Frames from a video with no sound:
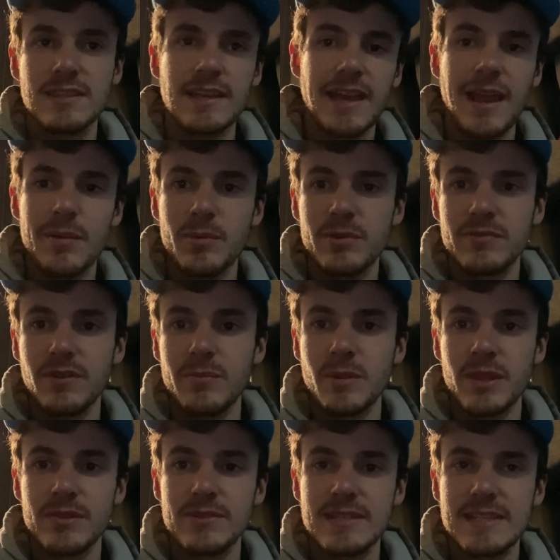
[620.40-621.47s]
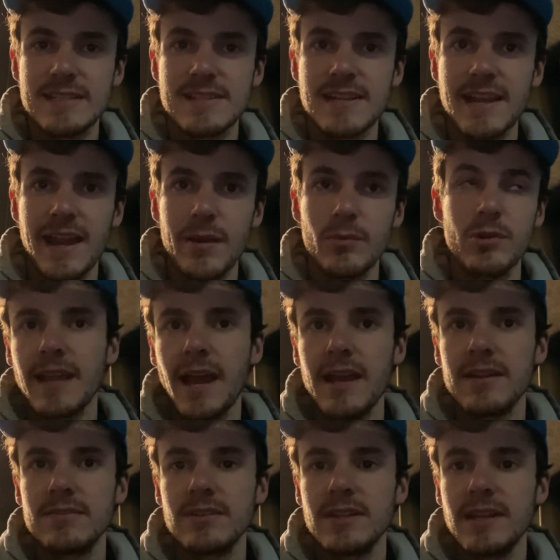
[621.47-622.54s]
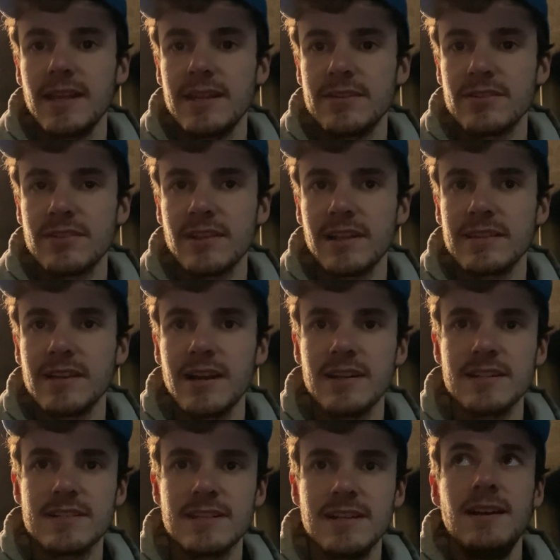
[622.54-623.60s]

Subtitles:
the cameras from the 360 camera. Kind of an interesting touch.